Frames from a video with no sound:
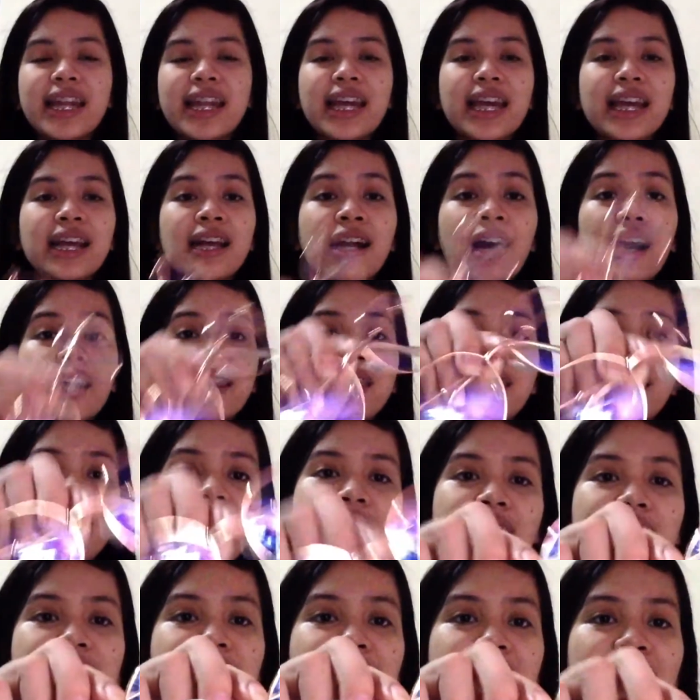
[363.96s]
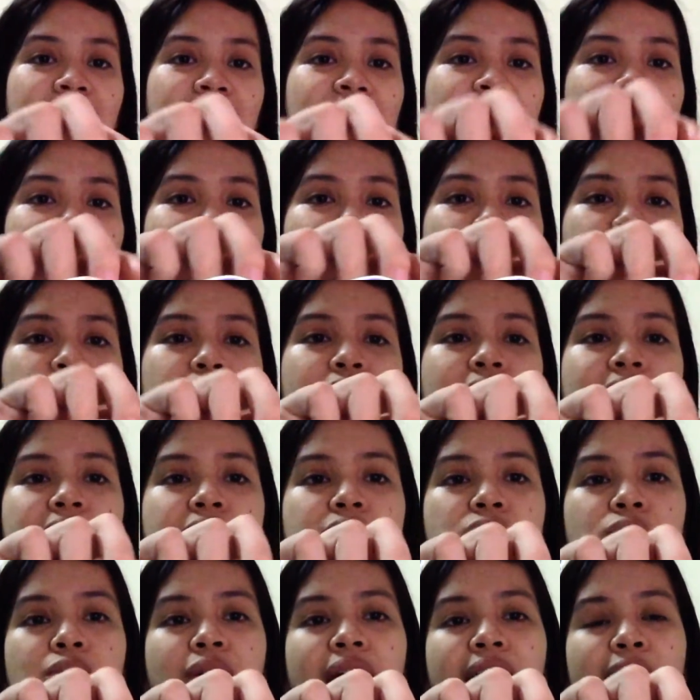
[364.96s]
And I got this in
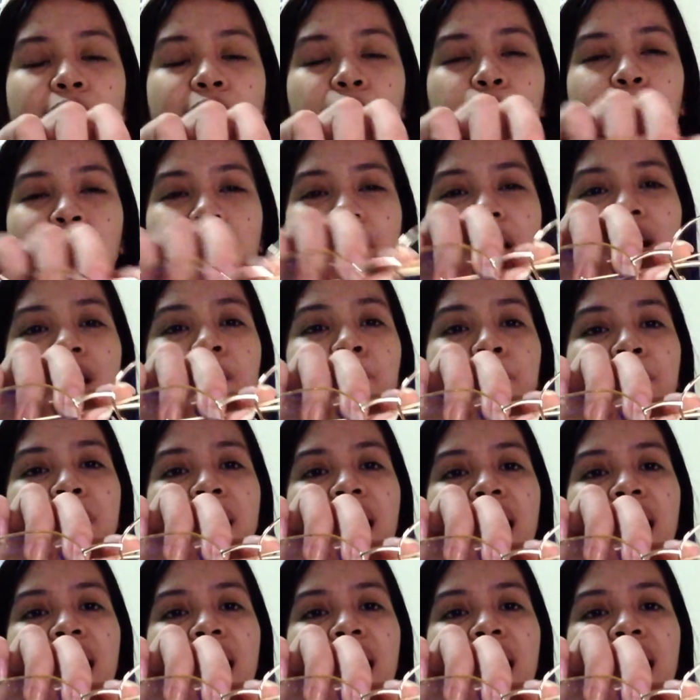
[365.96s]
XOXO Eyewear.